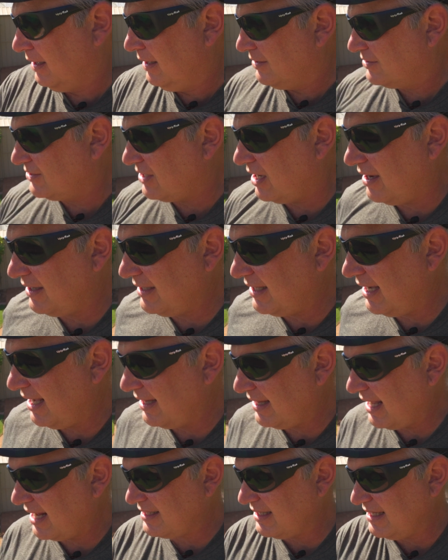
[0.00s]
So yeah,
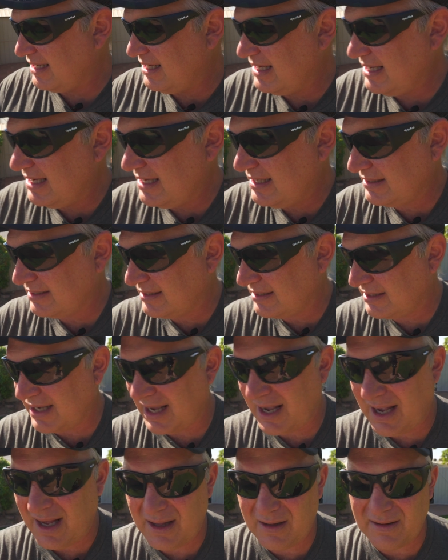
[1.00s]
that is
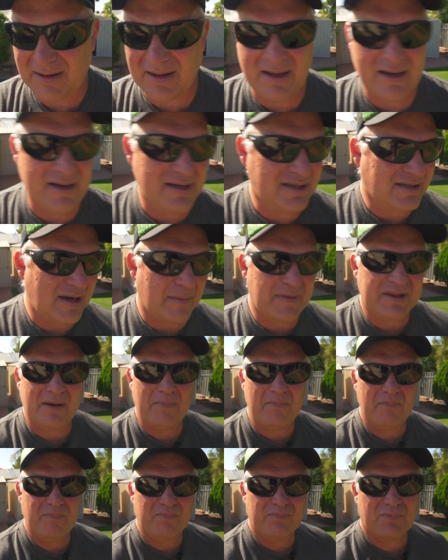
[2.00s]
some of
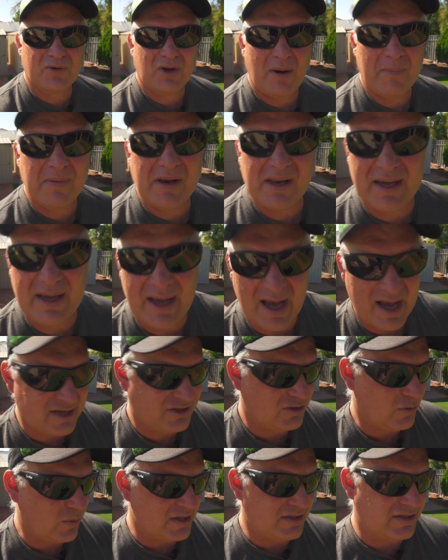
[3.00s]
the commonly
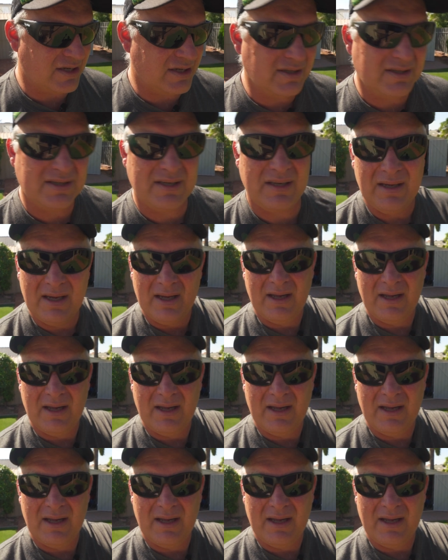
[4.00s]
asked questions.